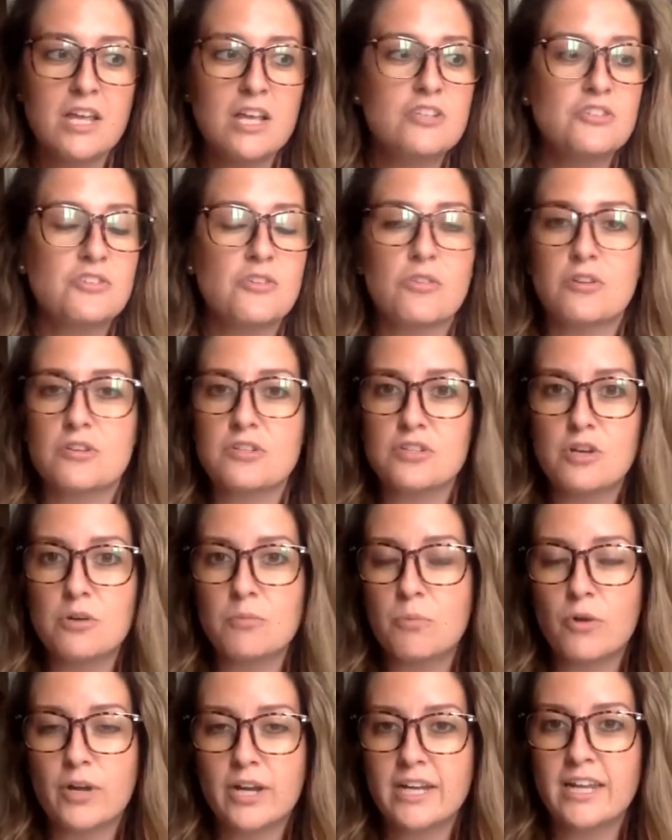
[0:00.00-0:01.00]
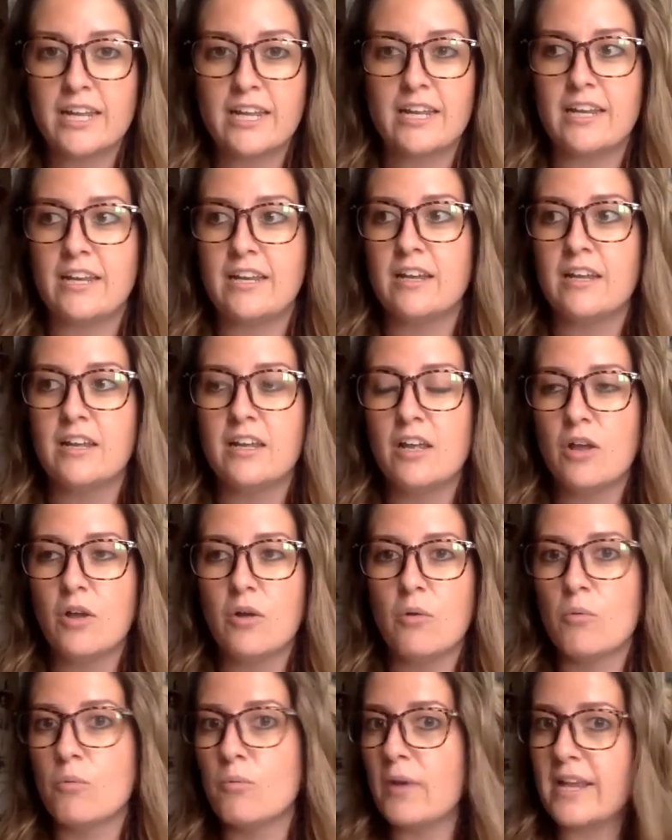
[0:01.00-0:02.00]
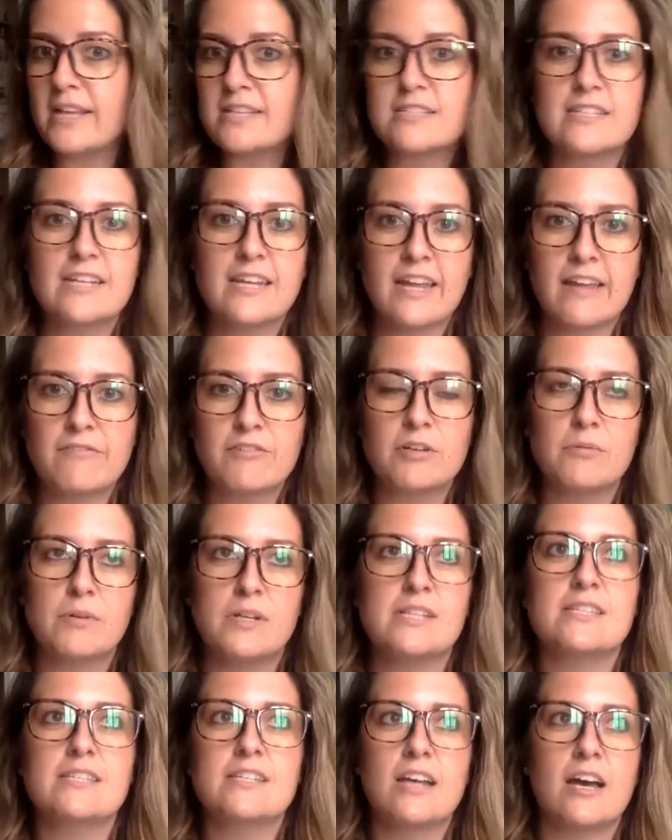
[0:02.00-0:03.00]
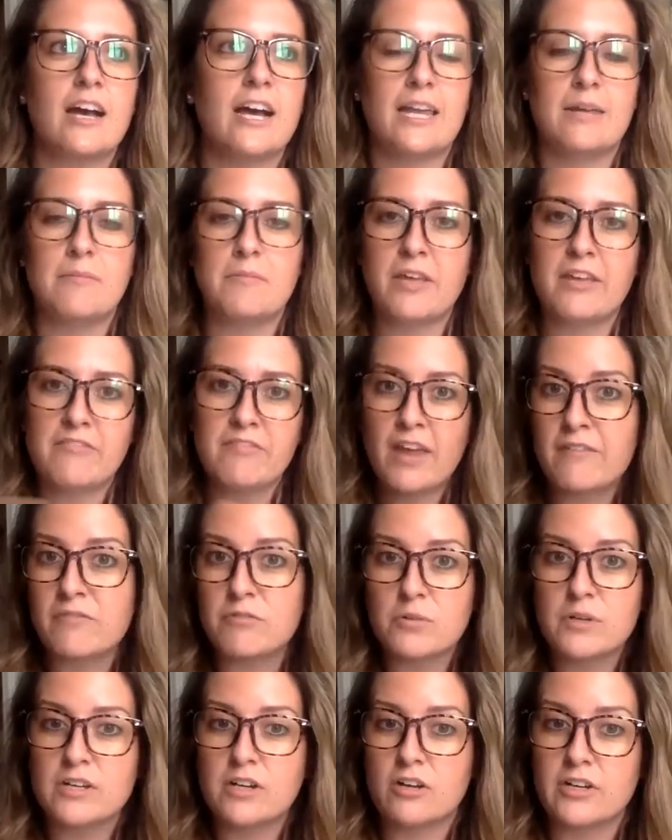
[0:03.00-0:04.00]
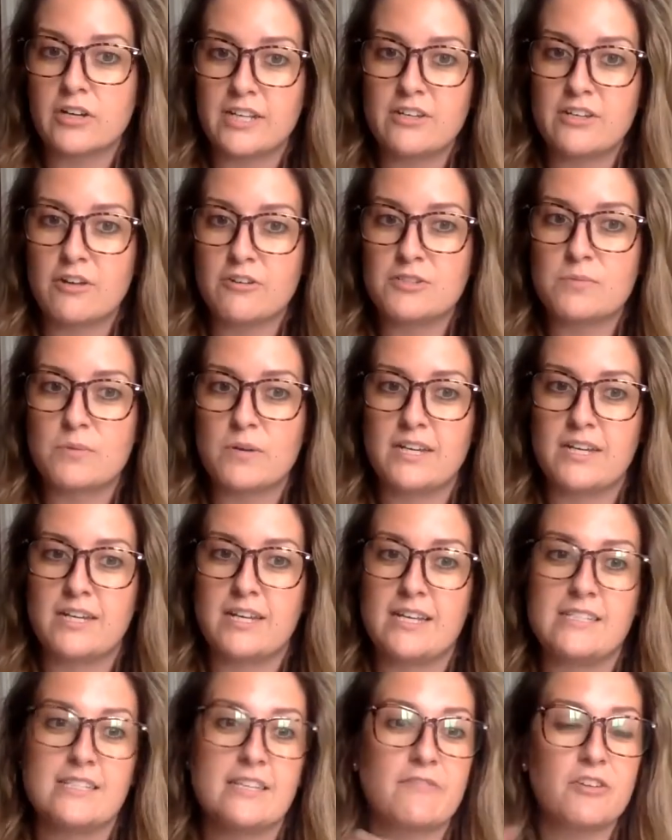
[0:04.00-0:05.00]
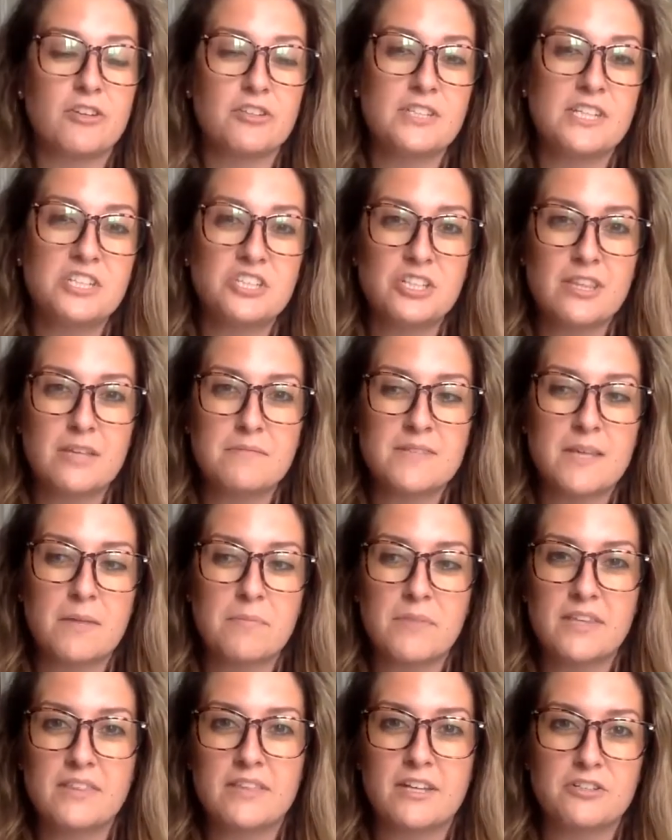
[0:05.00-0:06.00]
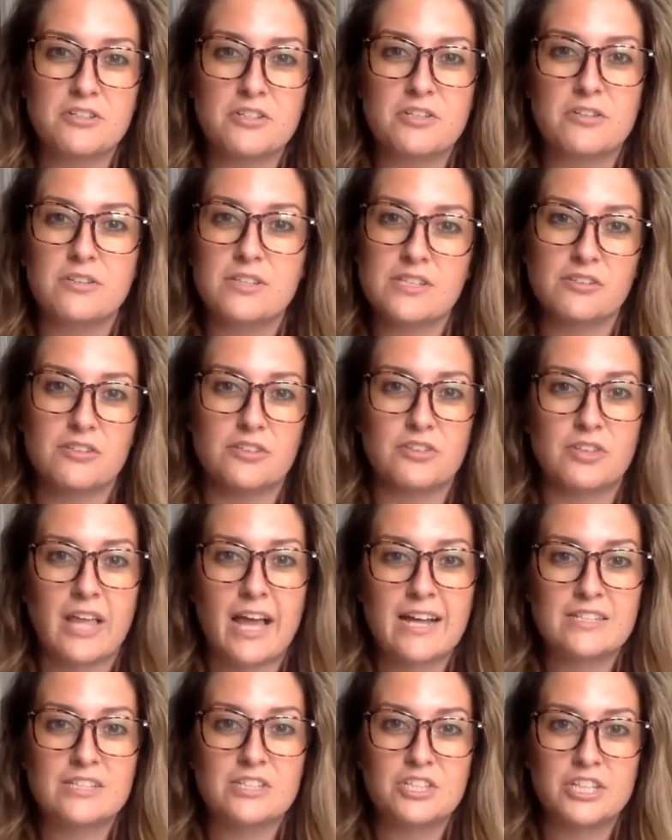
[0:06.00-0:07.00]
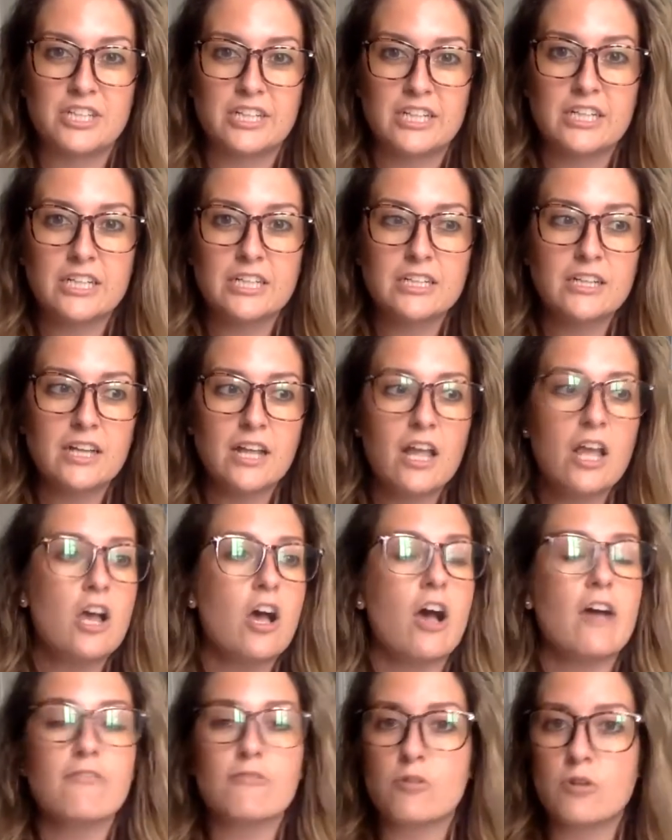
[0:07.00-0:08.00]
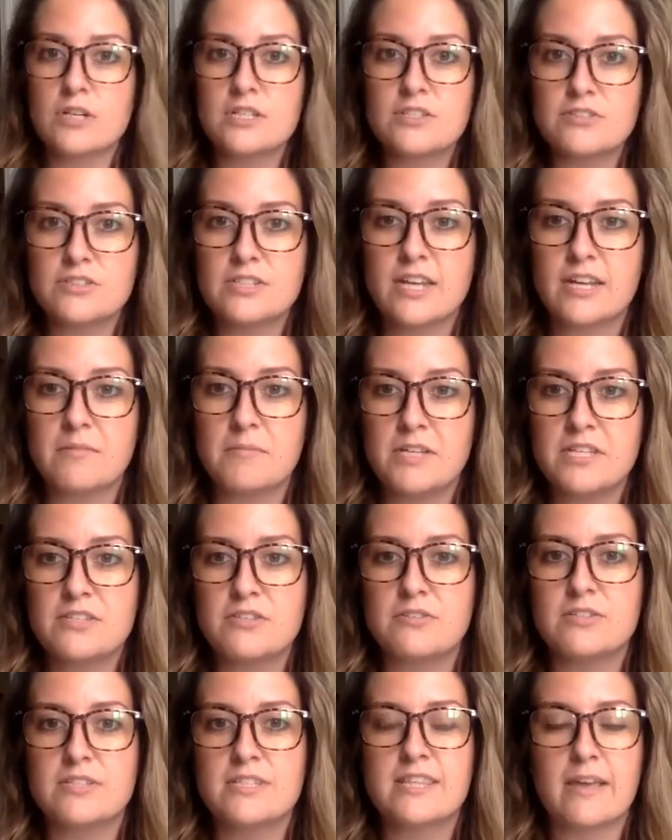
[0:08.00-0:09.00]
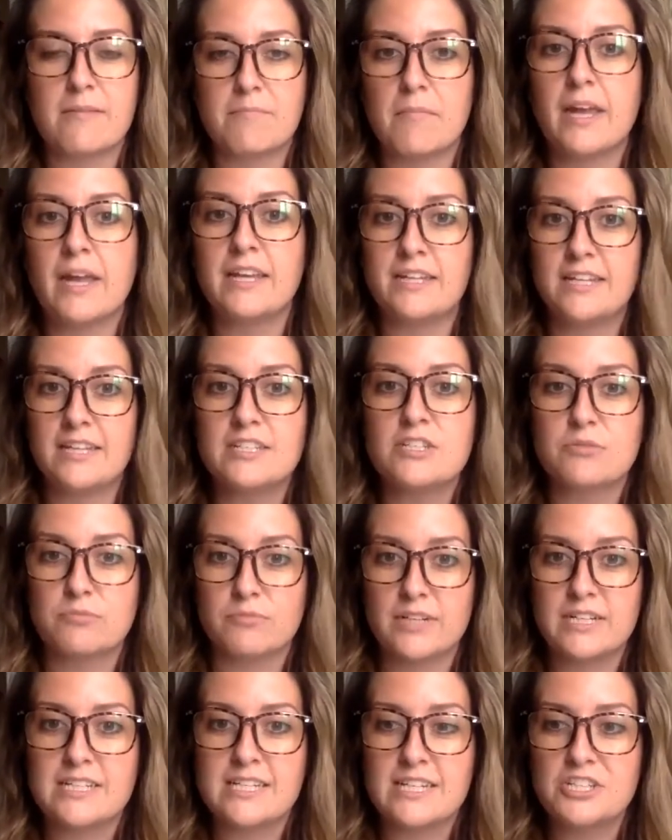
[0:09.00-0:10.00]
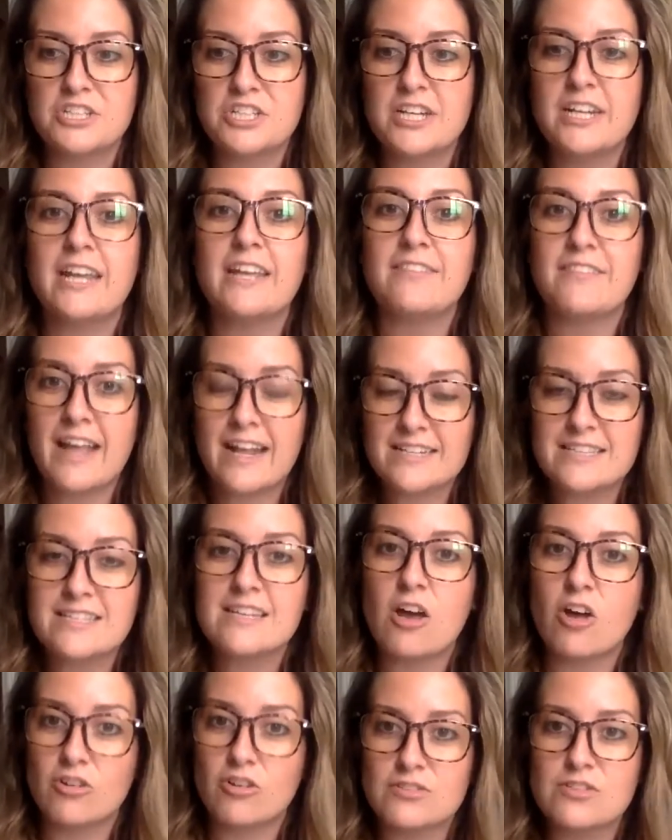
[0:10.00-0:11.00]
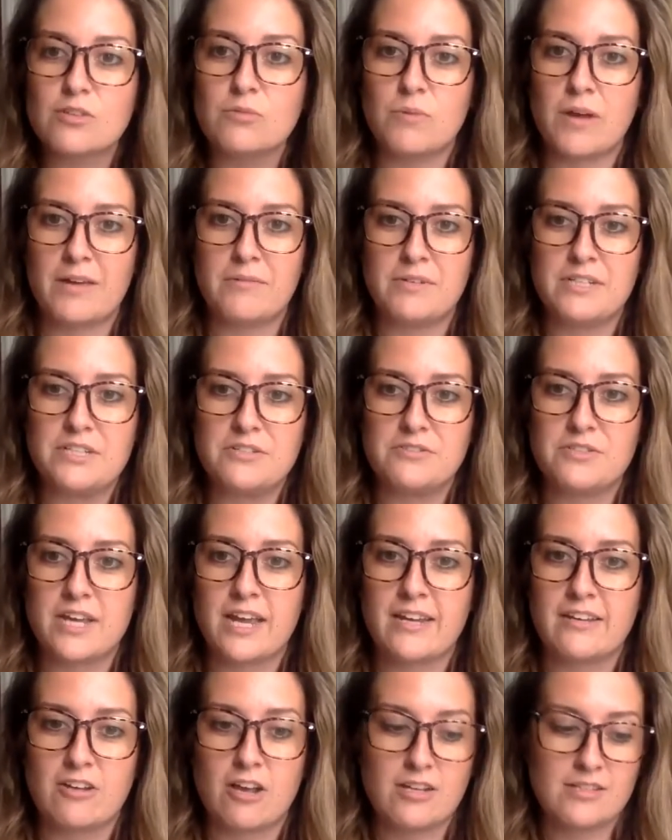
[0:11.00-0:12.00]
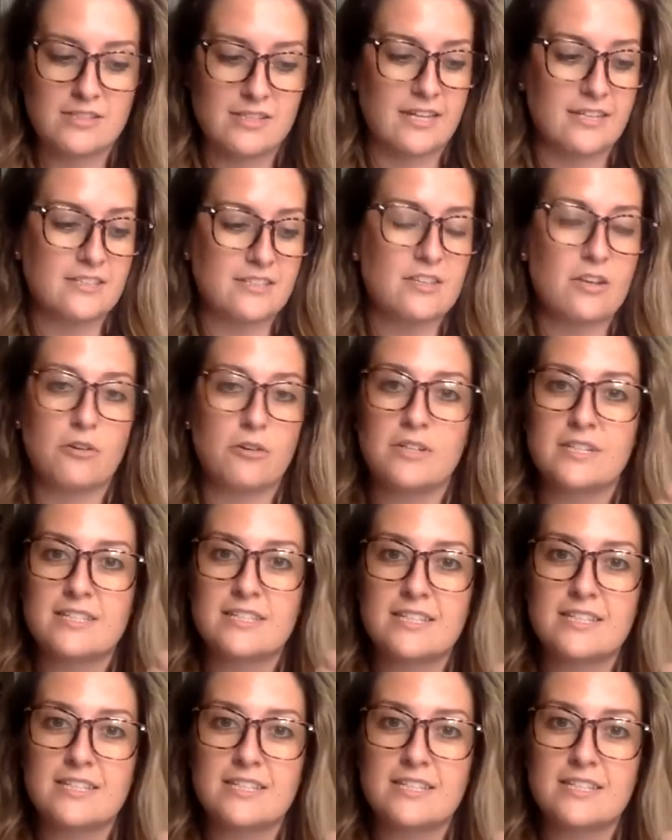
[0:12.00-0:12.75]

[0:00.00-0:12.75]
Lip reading: So there's no point in wasting everyone's time if everyone already knows what it is. If you're teaching them something that your students learned last year, of course, there's going to be students that might need to reteach it. And that's also why we do diagnostics. So it's to